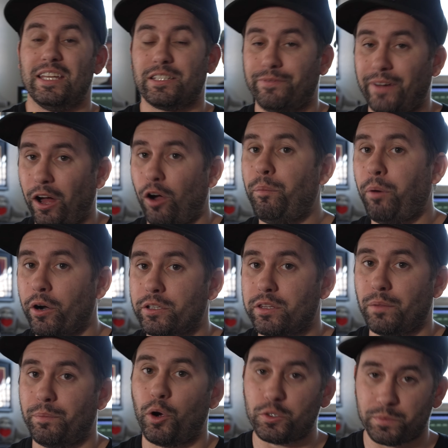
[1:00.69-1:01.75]
It's a vital part to
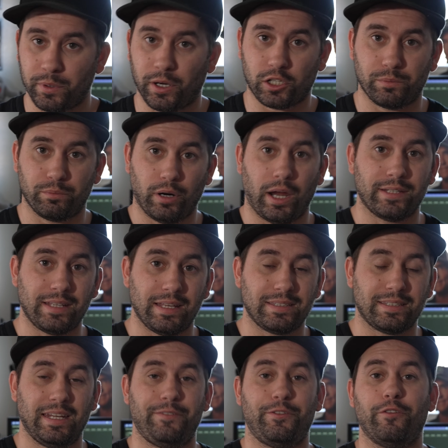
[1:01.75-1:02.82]
the post-production
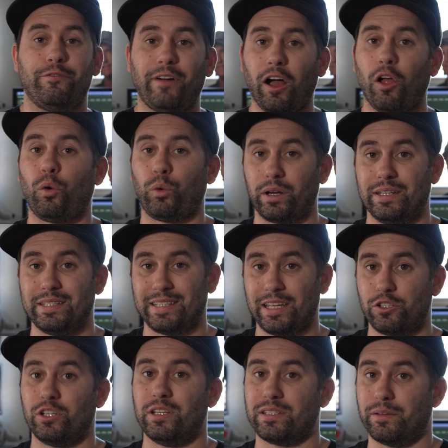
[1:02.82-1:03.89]
process, and if your file
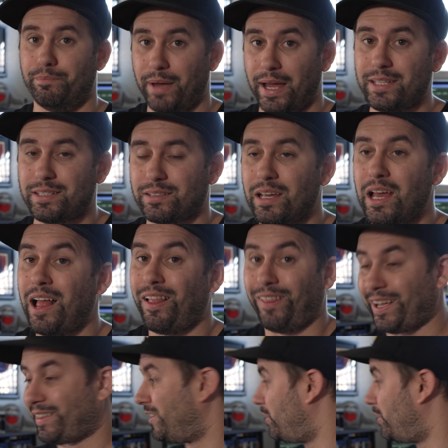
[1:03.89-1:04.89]
organization is a mess, like